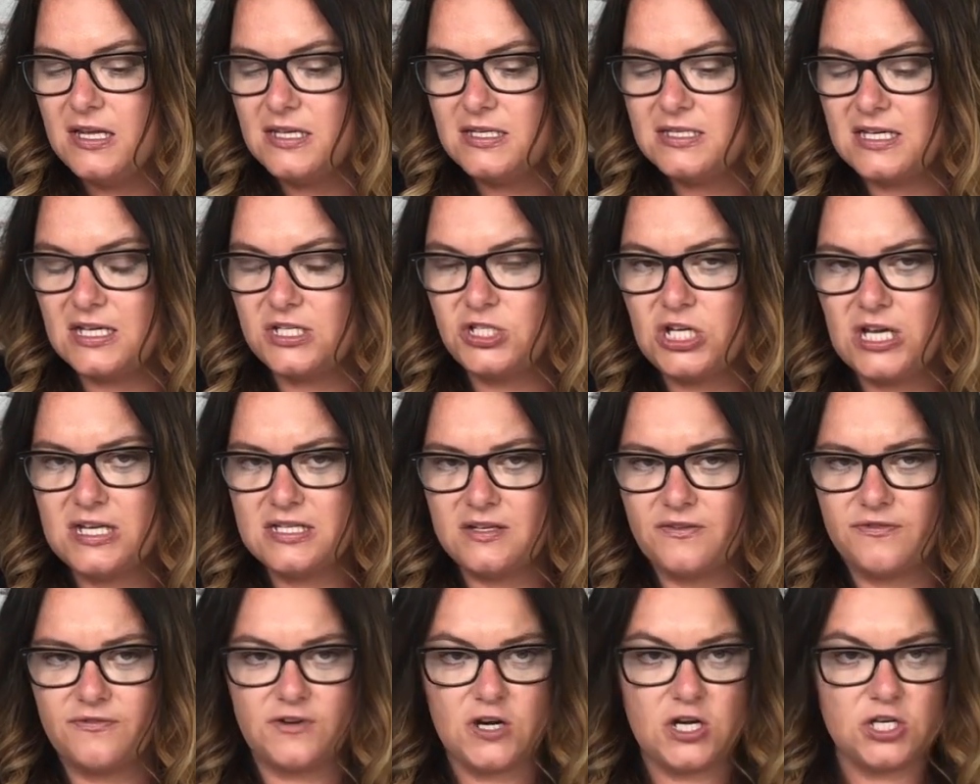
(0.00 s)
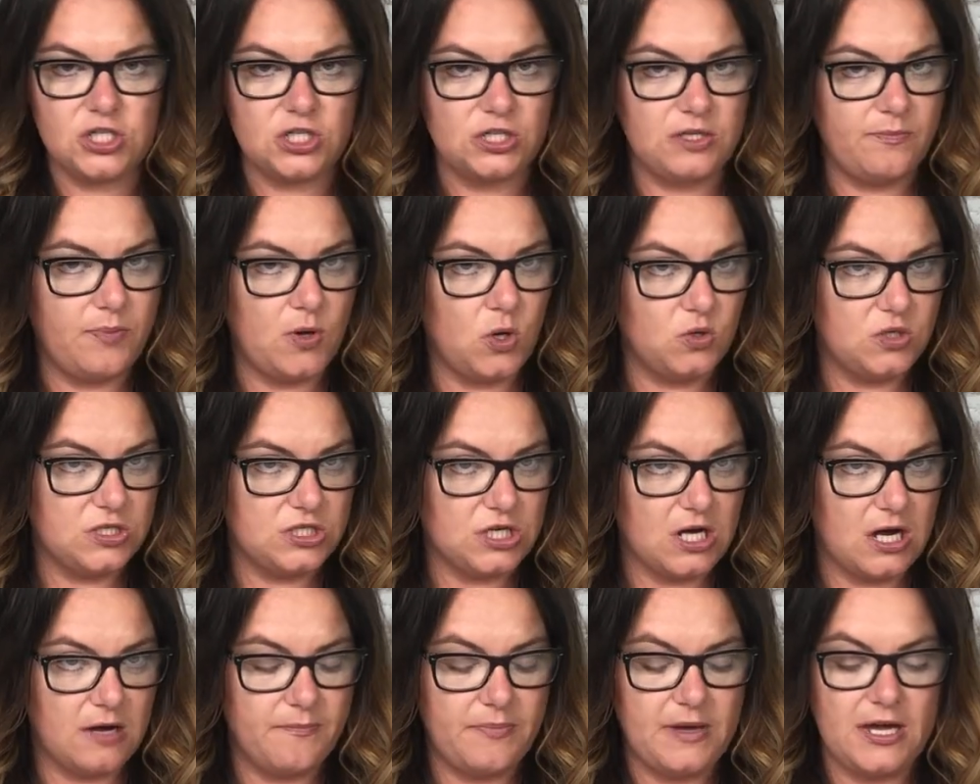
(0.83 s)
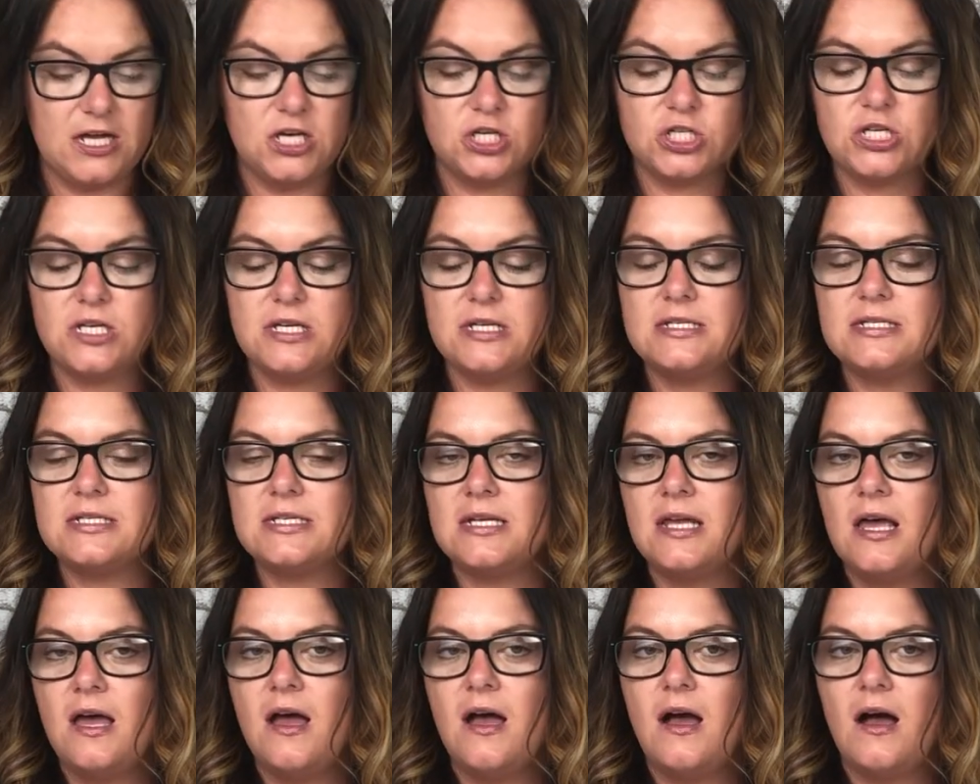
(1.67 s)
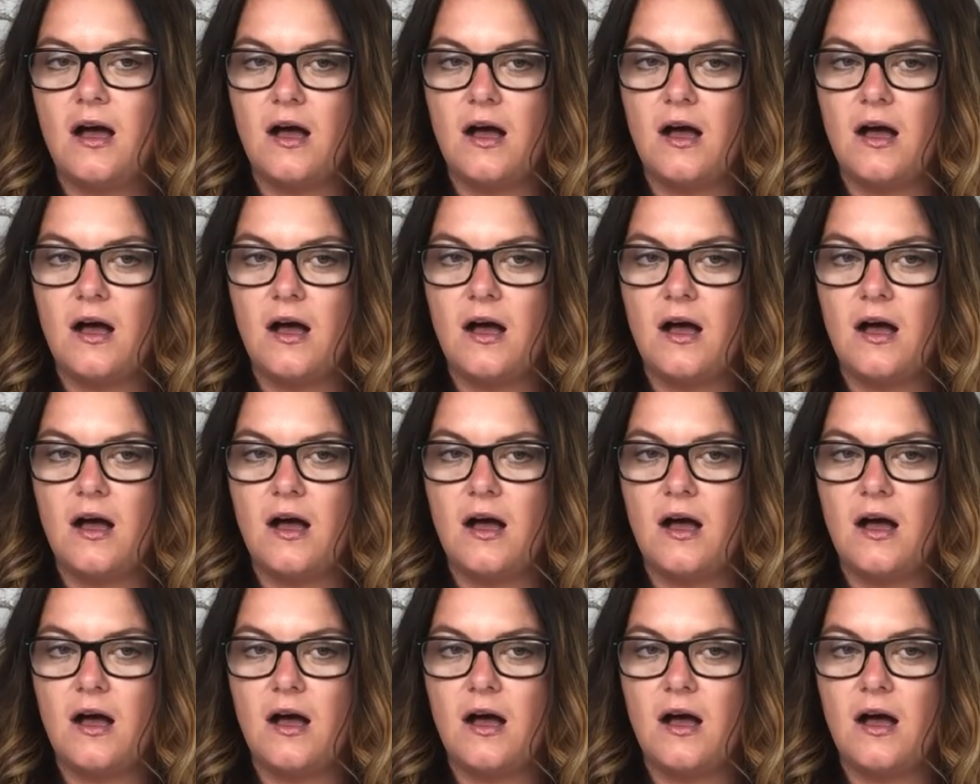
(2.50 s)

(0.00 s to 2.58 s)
such as a freshly post-op patient,